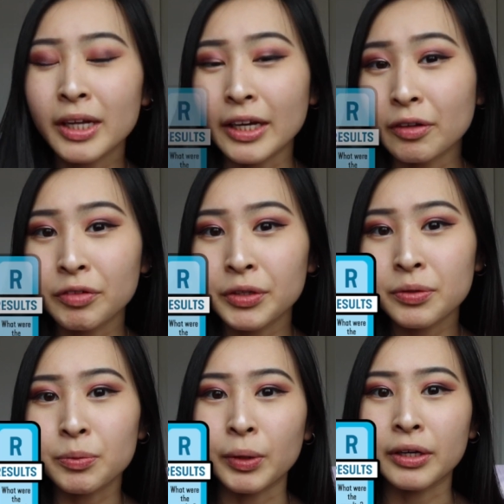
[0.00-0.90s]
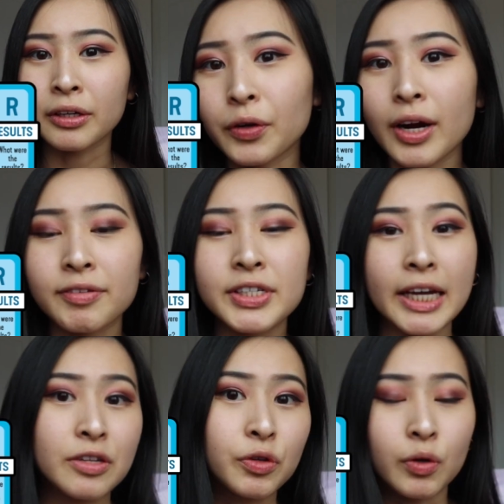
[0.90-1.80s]
interviews where you're kind of just
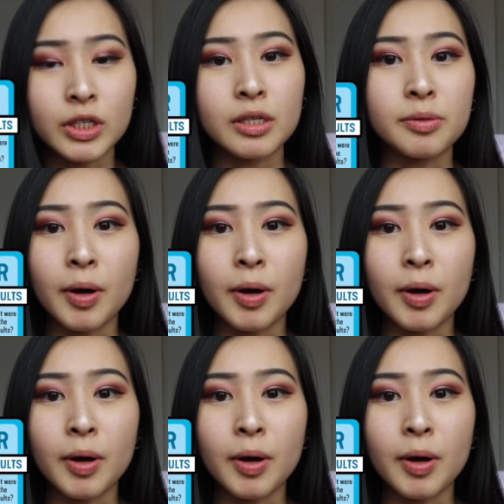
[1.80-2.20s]
answering questions